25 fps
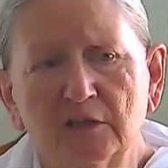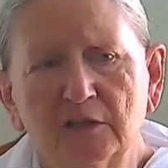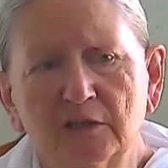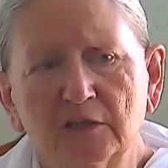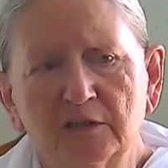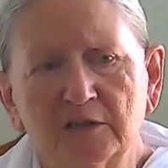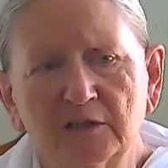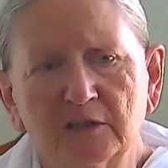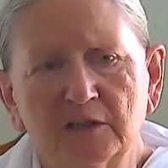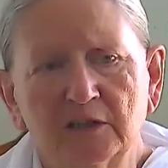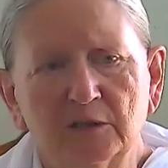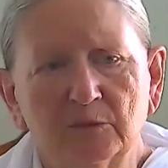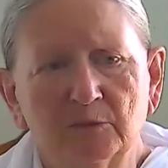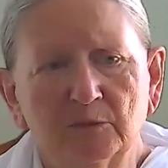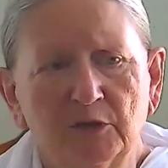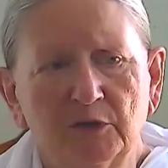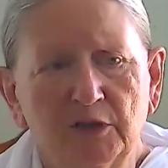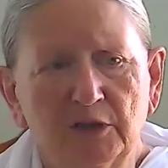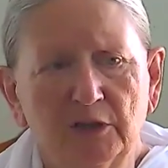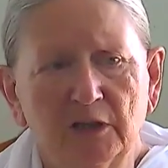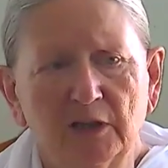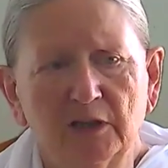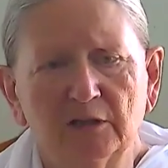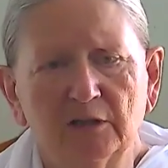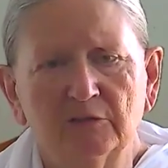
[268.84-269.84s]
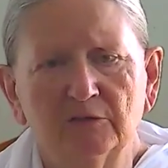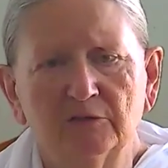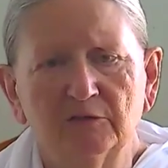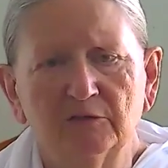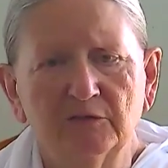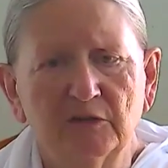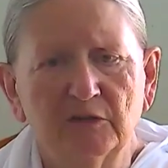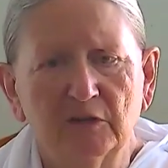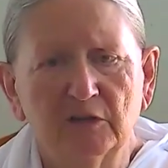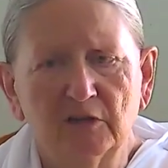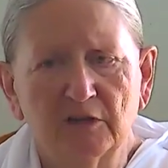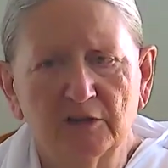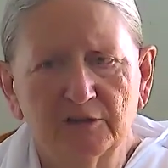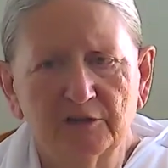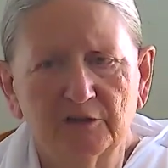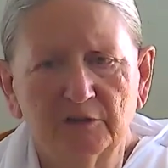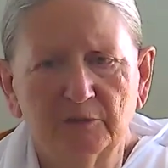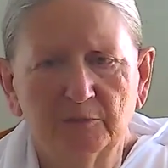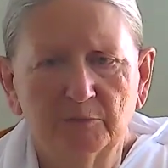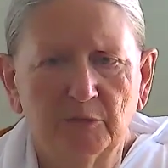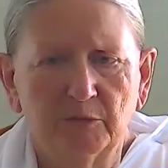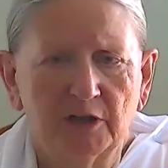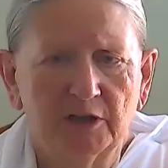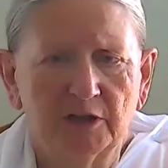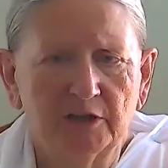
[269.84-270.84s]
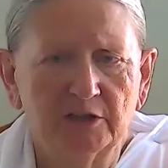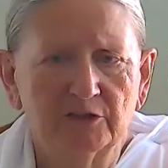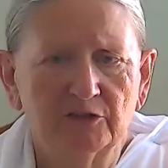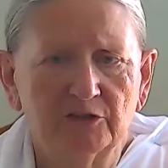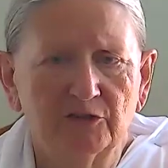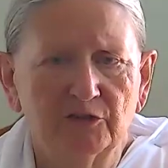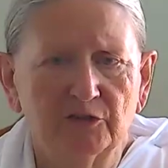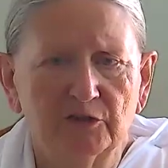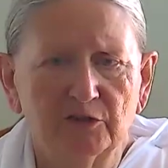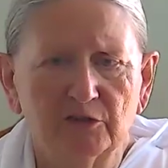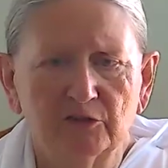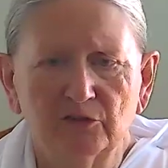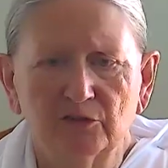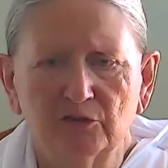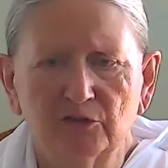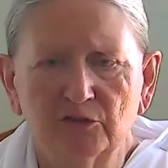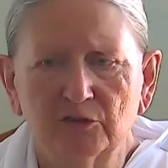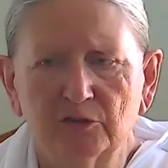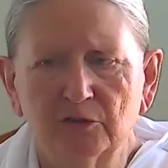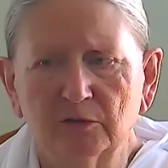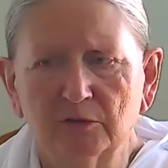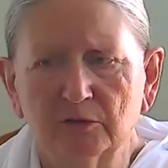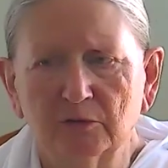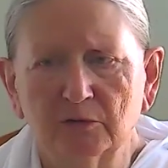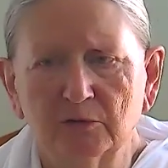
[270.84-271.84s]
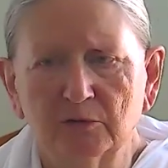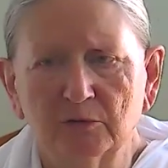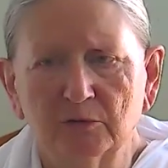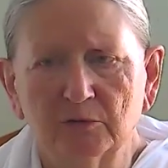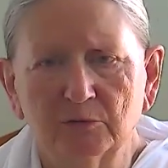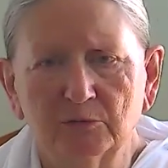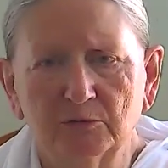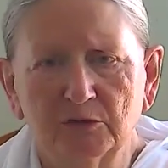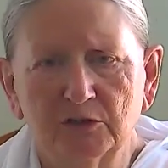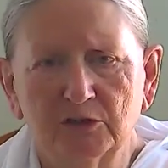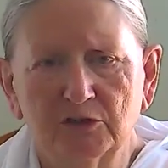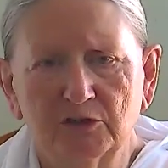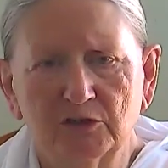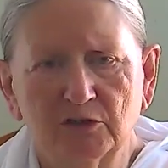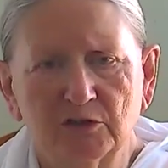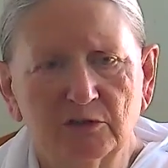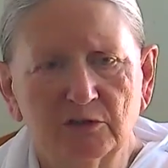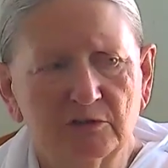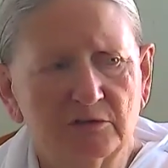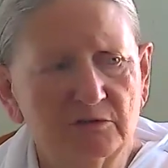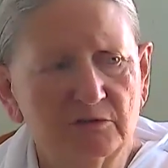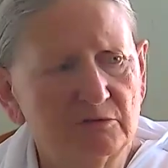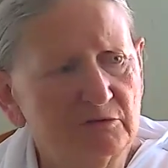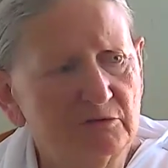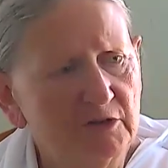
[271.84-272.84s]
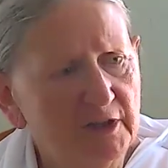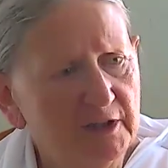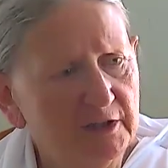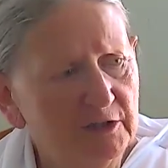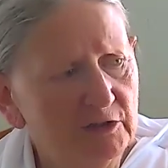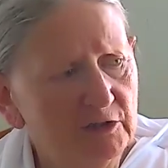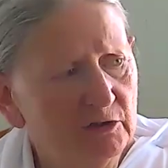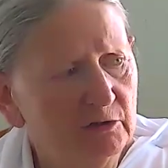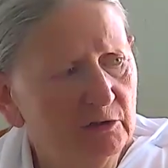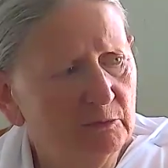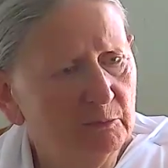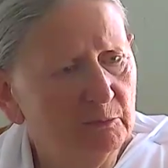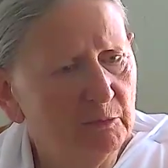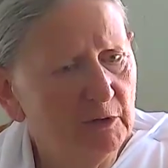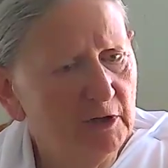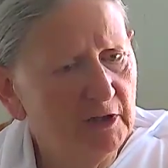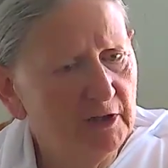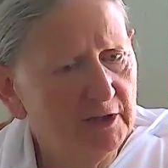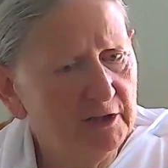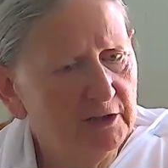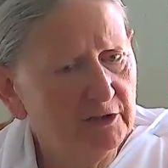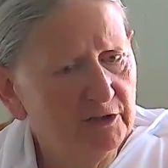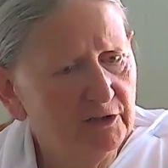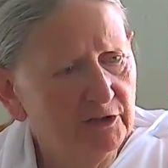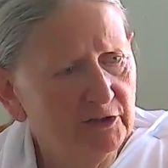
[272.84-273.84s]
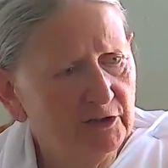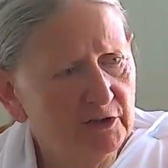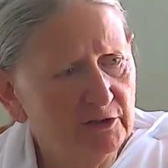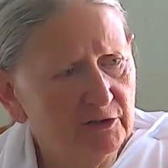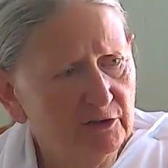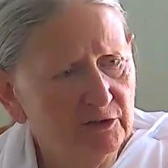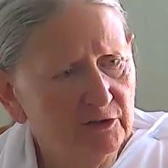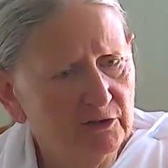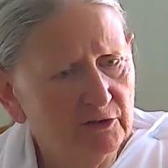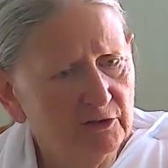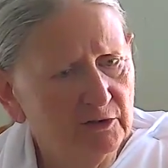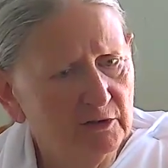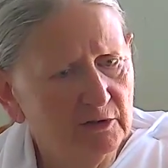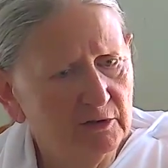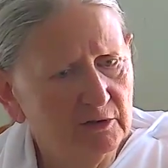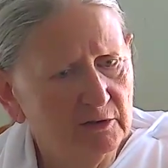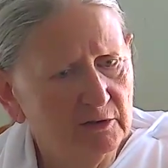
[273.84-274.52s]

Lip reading: Then we have other biases, which are racial biases.